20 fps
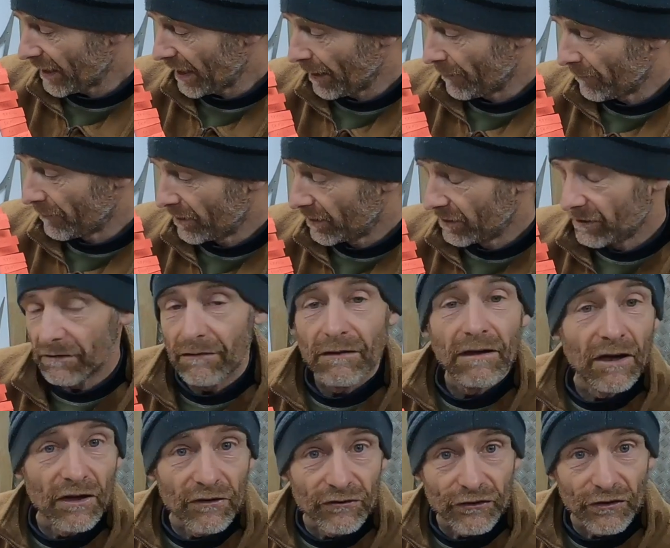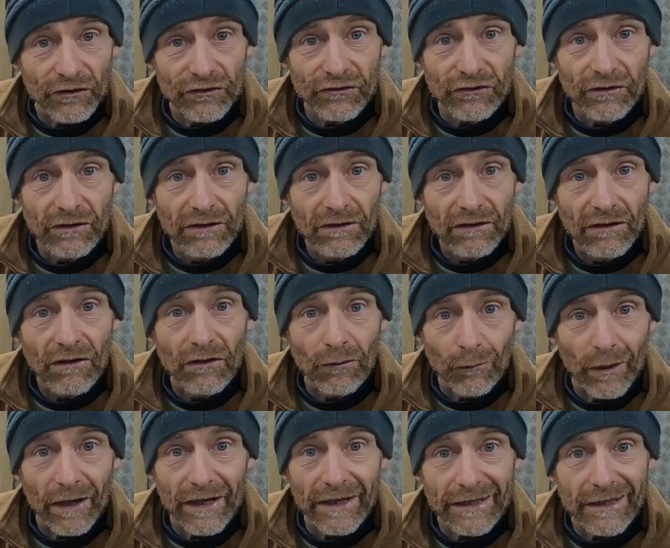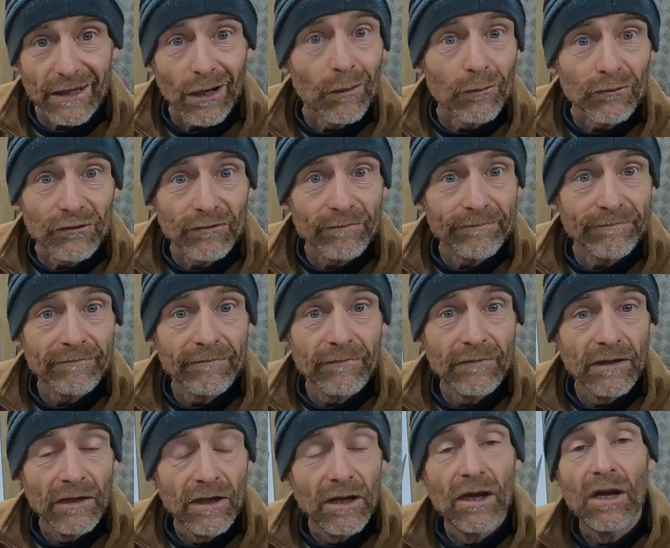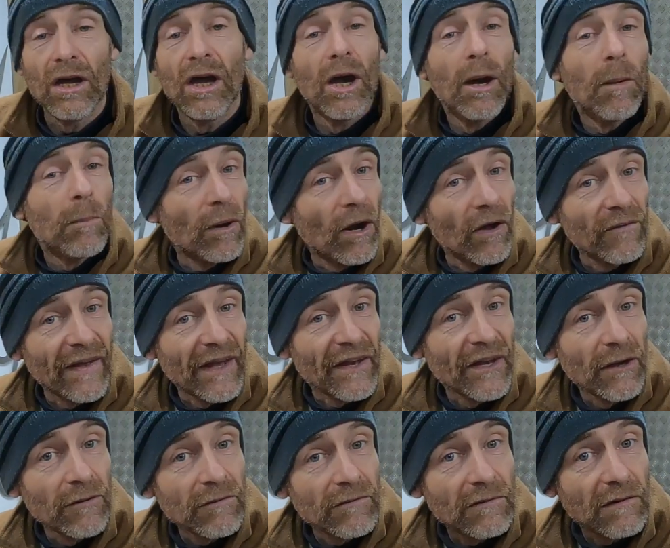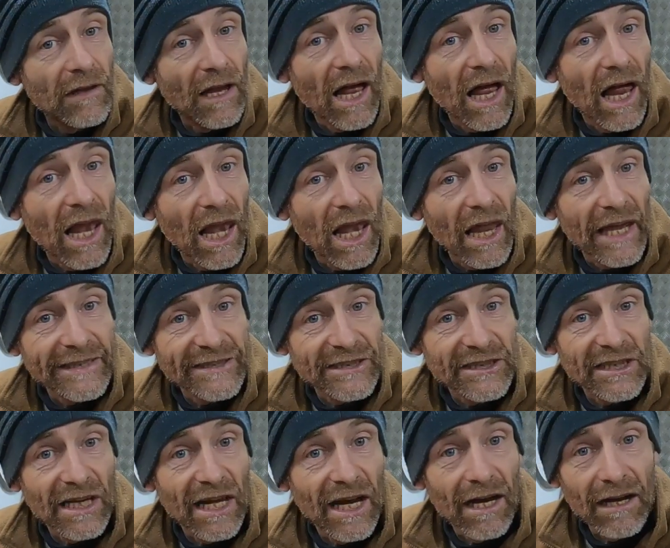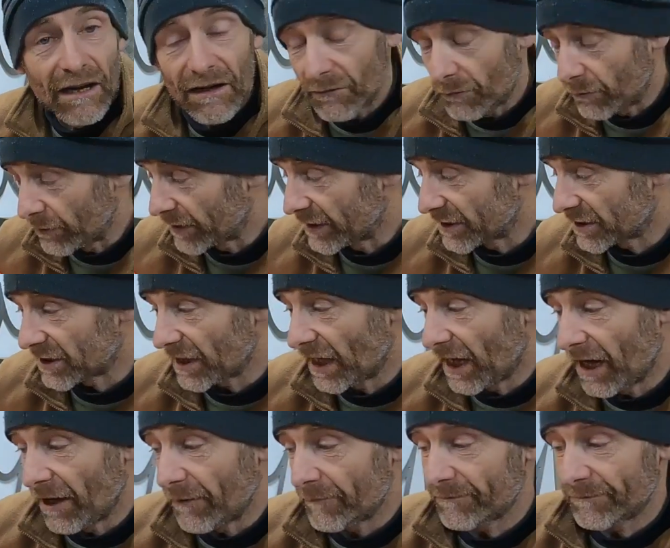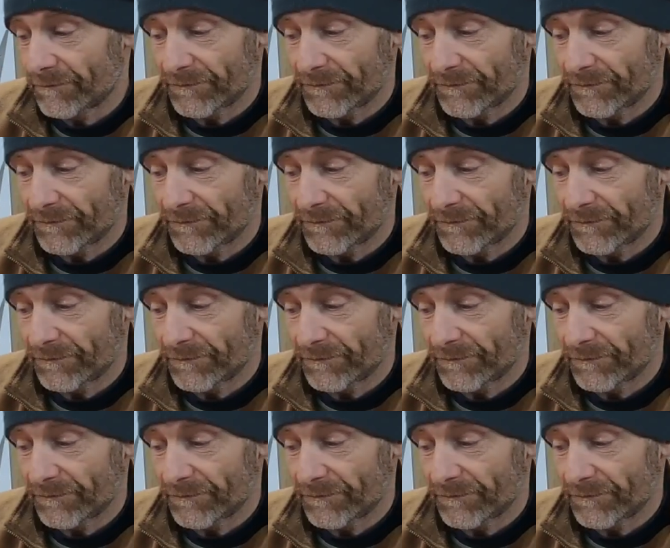am, and just the way it goes. But on that note, let's start with the start.